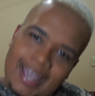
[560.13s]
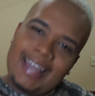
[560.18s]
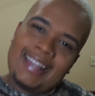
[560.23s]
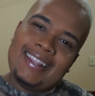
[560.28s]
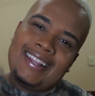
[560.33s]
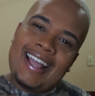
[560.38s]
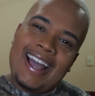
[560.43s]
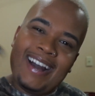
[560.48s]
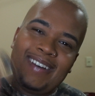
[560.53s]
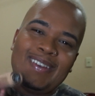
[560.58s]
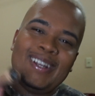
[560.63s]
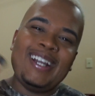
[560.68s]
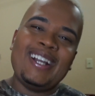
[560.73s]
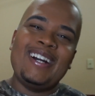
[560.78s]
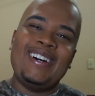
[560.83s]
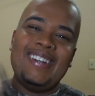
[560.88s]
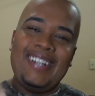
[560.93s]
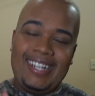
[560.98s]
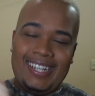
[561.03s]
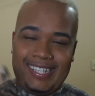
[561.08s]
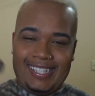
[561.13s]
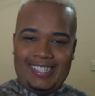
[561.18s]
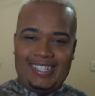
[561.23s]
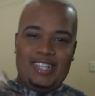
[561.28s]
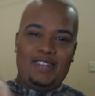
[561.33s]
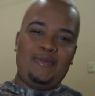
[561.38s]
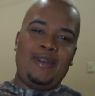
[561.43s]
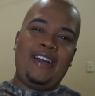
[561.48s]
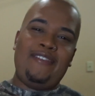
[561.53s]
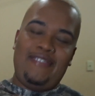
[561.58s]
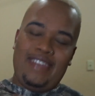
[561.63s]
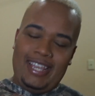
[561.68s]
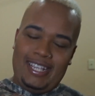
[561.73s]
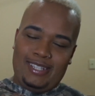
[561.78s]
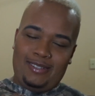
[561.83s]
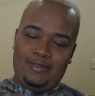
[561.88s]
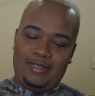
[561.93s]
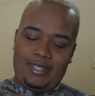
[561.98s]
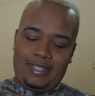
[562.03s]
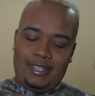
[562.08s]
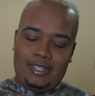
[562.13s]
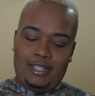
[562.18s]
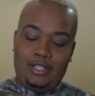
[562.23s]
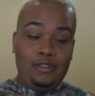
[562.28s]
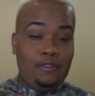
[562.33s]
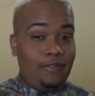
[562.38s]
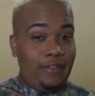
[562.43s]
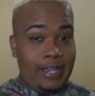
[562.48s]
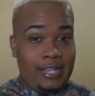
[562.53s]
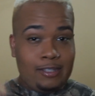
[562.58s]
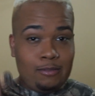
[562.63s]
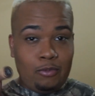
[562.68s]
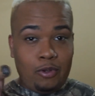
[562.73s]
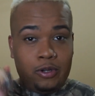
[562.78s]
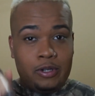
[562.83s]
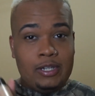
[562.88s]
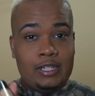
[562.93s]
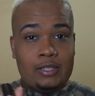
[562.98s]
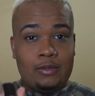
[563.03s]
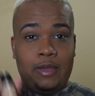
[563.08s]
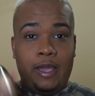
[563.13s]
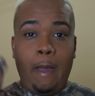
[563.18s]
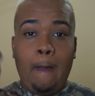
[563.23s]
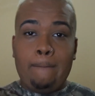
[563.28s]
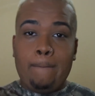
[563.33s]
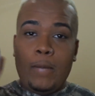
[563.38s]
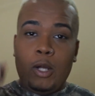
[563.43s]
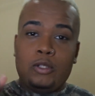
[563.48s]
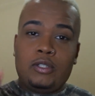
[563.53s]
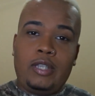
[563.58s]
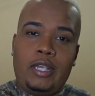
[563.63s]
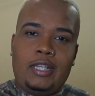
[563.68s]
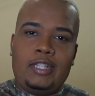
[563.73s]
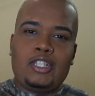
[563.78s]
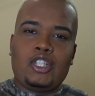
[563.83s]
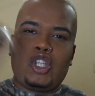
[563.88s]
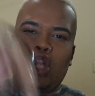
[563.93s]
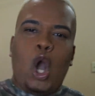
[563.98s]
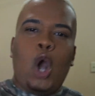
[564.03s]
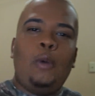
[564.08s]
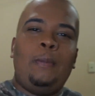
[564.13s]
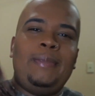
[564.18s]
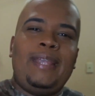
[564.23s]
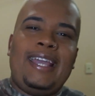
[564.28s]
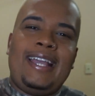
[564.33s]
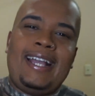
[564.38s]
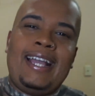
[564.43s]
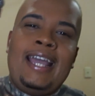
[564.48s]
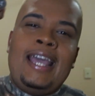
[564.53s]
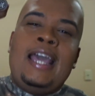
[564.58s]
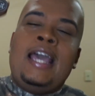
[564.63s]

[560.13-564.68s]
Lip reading: Now I'm gonna go in and conceal my face with the Too Faced Born This Way Multi-Sculpting